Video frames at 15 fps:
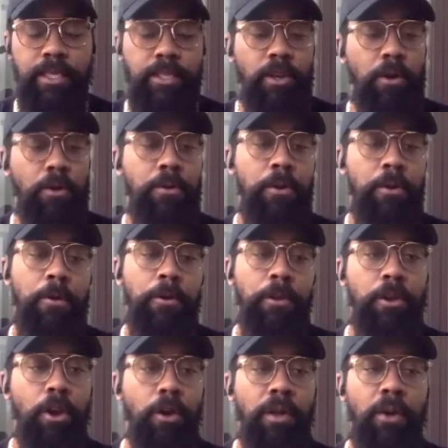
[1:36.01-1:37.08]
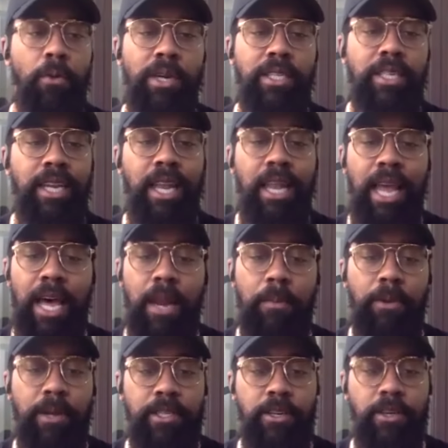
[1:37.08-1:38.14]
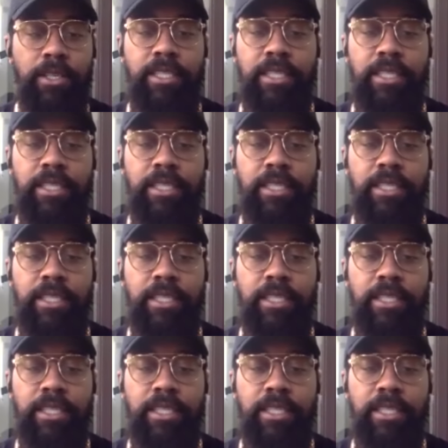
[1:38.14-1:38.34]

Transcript: And so, you know, it wasn't a lot of pressure.